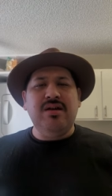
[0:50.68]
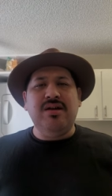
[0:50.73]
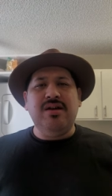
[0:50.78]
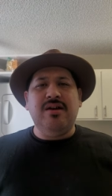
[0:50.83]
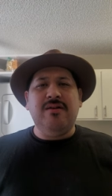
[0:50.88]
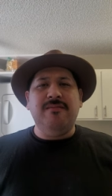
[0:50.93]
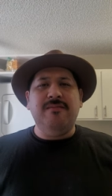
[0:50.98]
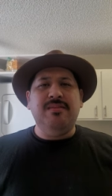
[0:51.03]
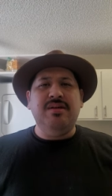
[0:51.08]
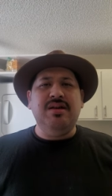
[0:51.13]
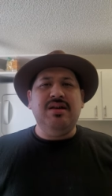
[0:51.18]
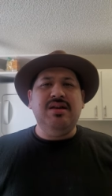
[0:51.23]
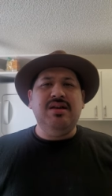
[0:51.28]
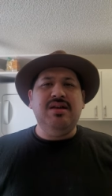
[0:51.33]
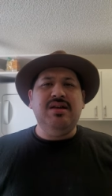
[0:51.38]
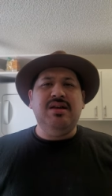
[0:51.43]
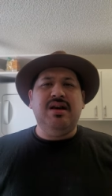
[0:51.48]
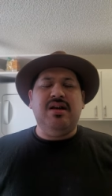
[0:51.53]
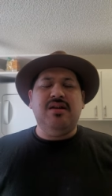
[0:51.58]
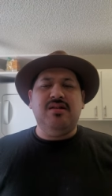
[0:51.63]

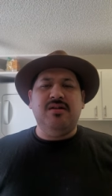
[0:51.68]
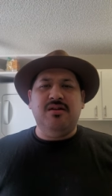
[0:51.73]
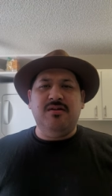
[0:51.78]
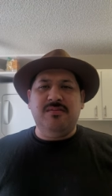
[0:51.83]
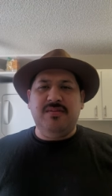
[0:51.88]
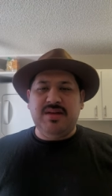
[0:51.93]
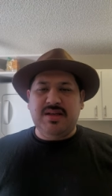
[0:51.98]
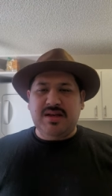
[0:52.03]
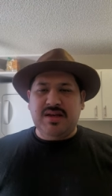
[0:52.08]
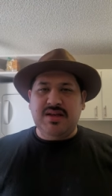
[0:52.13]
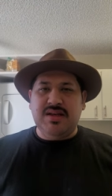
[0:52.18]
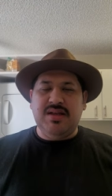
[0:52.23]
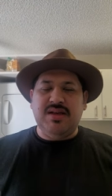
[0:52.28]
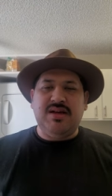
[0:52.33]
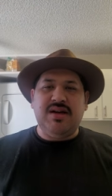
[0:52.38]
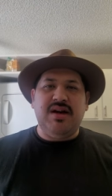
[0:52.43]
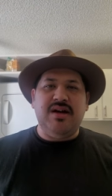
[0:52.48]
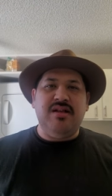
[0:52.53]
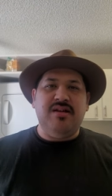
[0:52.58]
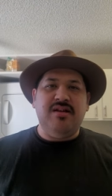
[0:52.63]
Yummy. I don't know if it's because the
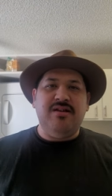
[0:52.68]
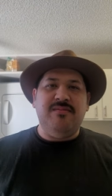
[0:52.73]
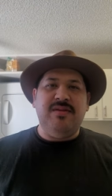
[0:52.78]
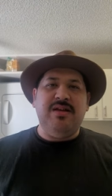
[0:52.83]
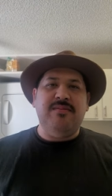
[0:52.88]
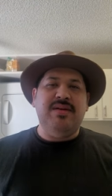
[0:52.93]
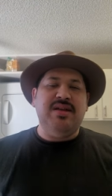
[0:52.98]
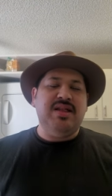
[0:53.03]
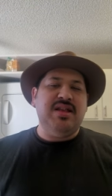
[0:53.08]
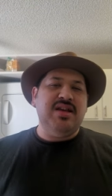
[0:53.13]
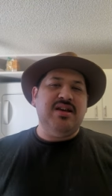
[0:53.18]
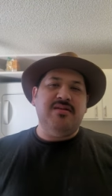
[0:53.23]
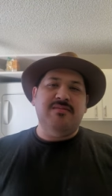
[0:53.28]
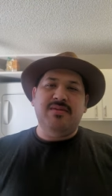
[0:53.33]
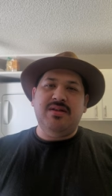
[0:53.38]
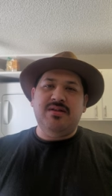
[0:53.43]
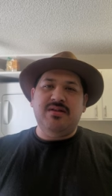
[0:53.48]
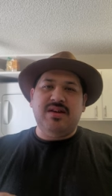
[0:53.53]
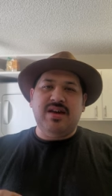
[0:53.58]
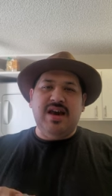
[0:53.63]
color made me think of
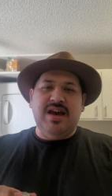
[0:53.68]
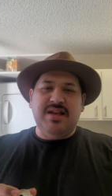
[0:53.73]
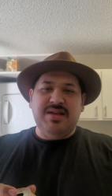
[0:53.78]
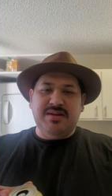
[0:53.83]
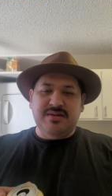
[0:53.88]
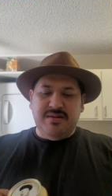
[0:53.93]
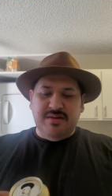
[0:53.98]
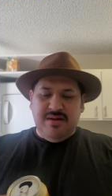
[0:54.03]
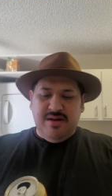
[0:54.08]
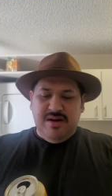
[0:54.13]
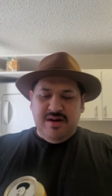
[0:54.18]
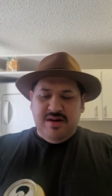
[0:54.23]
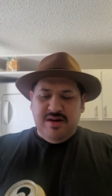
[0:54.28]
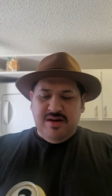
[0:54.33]
Newcastle.